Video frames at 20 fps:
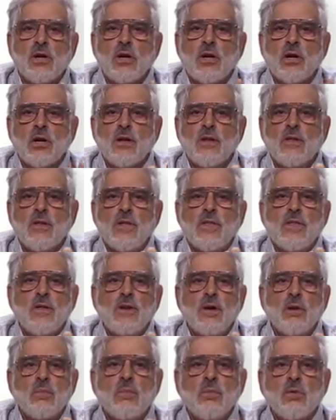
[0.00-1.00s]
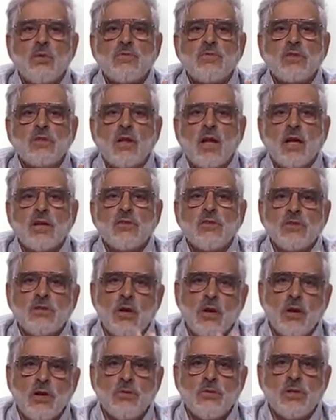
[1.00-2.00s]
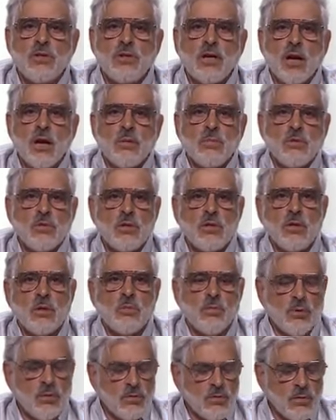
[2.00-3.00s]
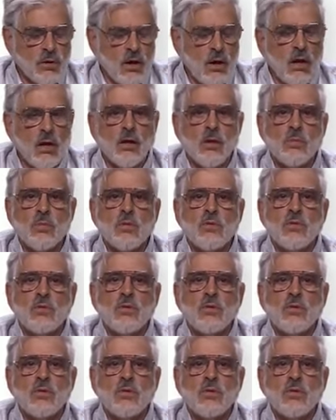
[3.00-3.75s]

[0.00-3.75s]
then the number of slots is 100 times the number of columns.